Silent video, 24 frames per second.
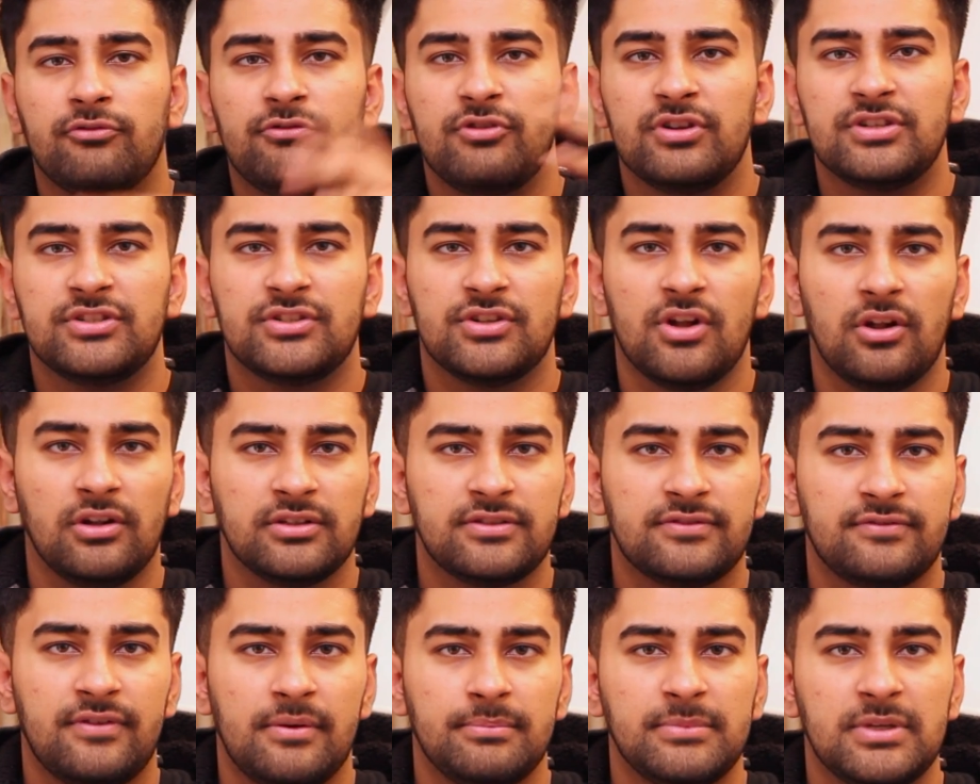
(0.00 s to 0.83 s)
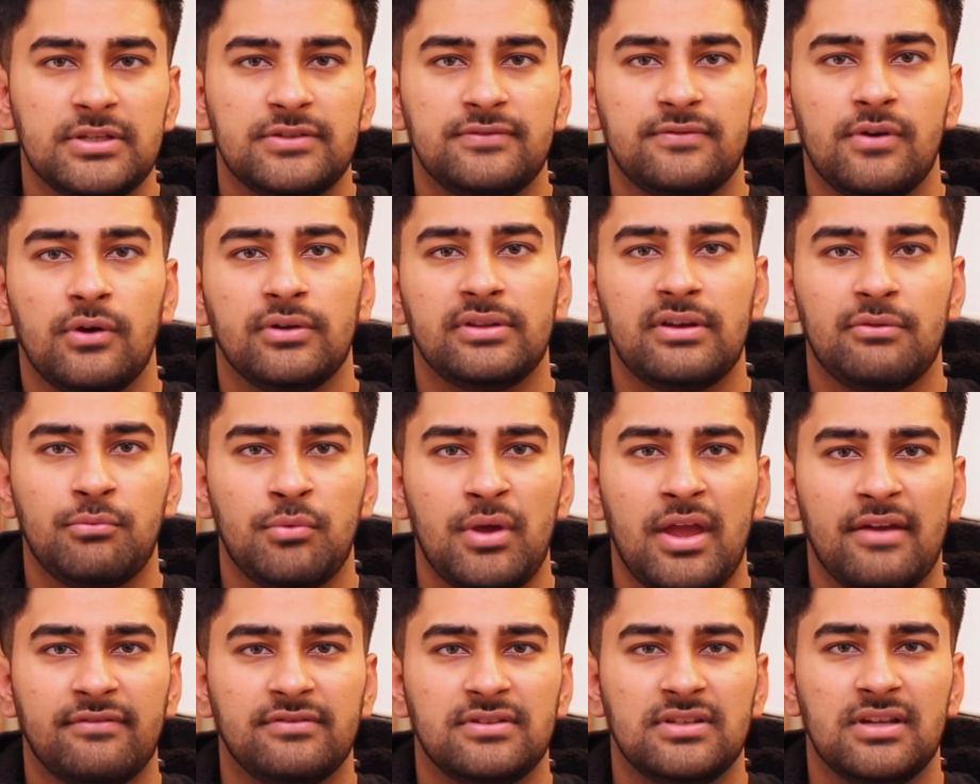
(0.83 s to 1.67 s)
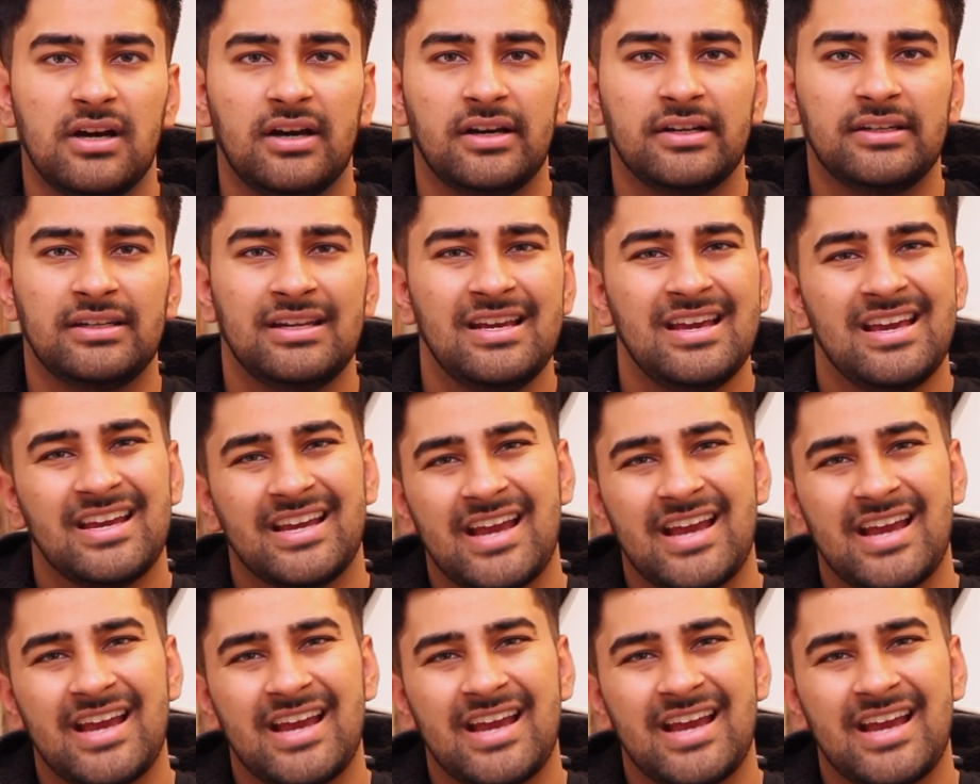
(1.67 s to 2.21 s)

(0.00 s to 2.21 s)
results from this phone that we have done